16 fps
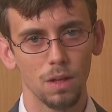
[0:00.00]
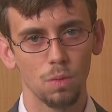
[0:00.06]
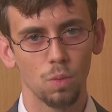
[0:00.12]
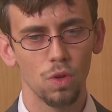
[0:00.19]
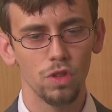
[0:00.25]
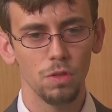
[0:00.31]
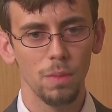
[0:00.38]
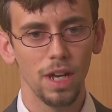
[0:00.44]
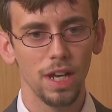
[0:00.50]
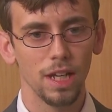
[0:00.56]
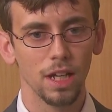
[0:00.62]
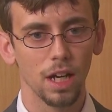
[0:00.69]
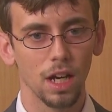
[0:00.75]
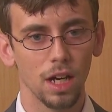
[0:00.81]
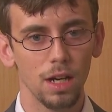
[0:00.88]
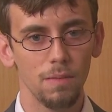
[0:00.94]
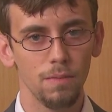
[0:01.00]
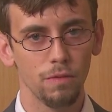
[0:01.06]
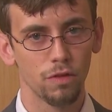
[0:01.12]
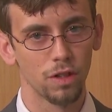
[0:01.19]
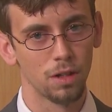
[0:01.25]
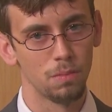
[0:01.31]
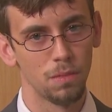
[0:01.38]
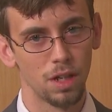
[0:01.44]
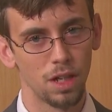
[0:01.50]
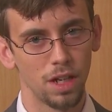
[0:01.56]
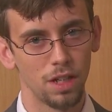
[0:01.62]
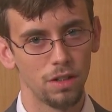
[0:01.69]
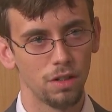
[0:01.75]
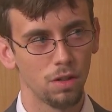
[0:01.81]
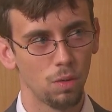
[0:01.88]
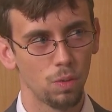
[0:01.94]
where's the money going to come from? And
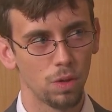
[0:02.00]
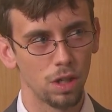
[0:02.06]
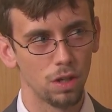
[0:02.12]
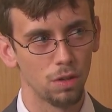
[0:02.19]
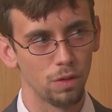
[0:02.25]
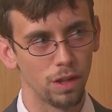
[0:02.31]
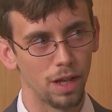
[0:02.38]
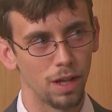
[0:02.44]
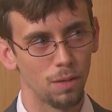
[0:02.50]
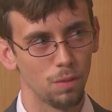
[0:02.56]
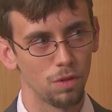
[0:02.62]
until we know that,